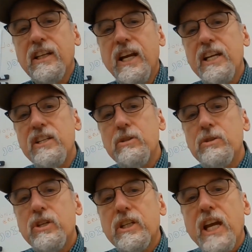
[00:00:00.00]
and you
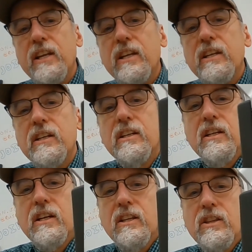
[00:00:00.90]
should get
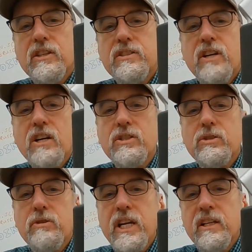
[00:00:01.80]
the start
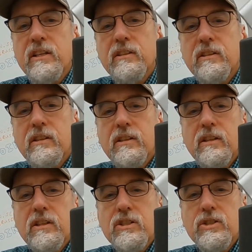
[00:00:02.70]
screen
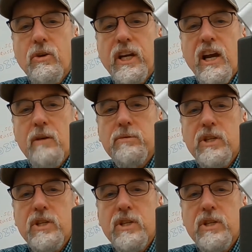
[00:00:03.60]
showing up.